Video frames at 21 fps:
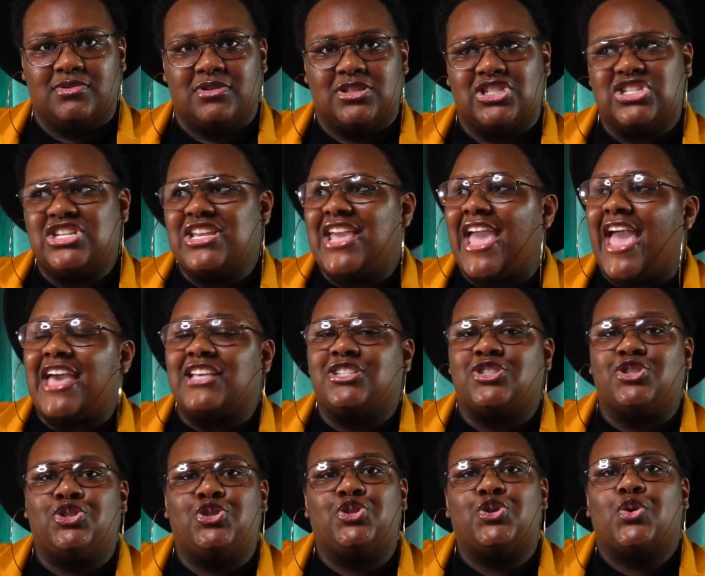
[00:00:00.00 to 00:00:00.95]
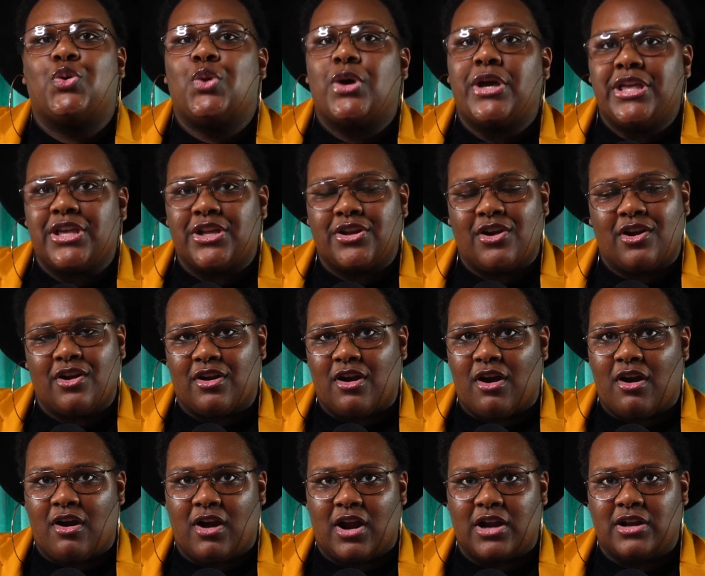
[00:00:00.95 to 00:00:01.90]
She has joy in her
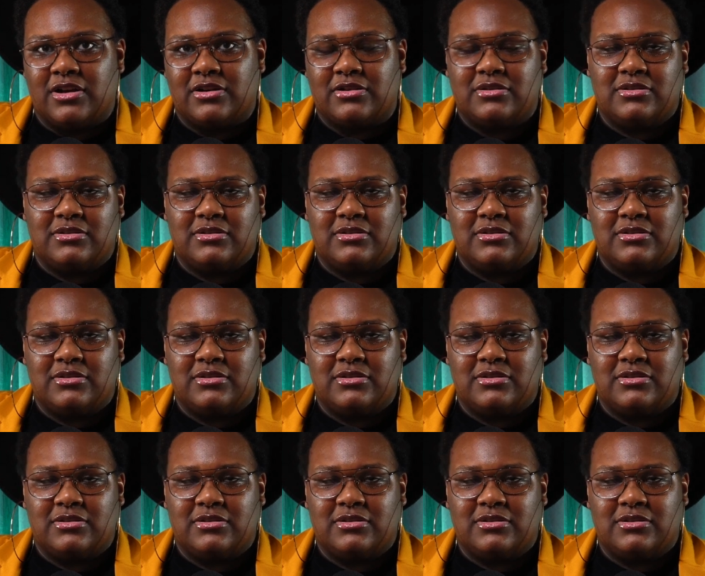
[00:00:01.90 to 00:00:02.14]
heart.